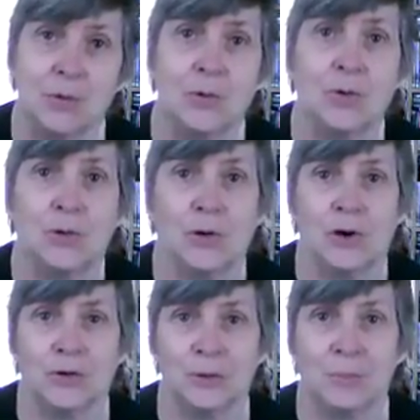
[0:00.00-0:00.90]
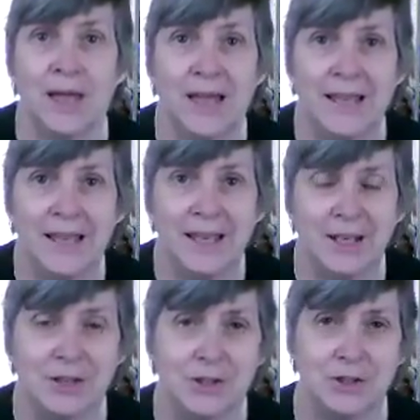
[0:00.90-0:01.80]
or on the
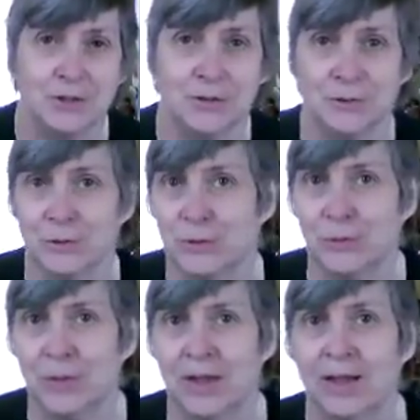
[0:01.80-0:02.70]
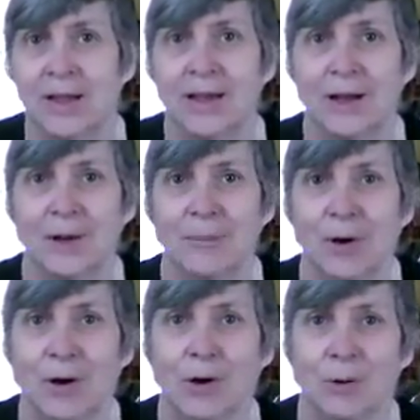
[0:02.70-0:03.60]
page or
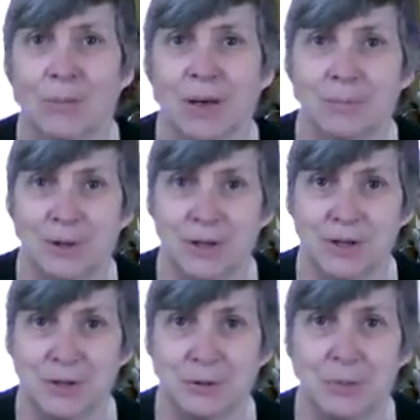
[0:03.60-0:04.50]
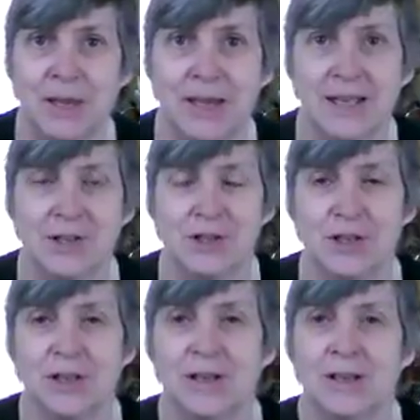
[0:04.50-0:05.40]
on my personal page.
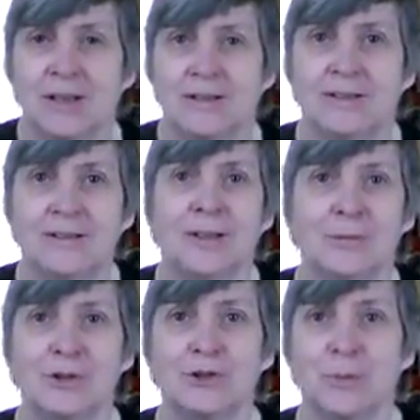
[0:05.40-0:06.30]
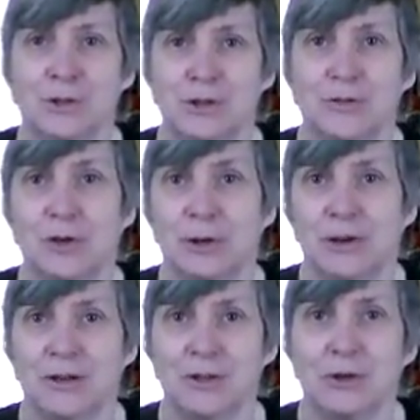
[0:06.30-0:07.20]
I'm sure most of you know
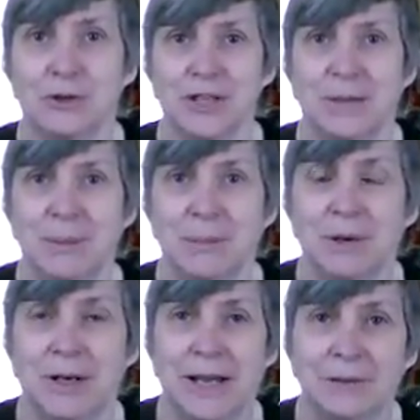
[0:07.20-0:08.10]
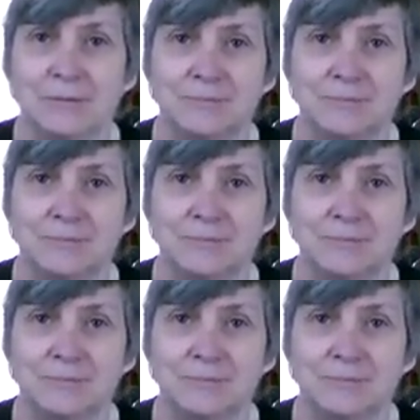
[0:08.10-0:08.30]
how to contact me by now.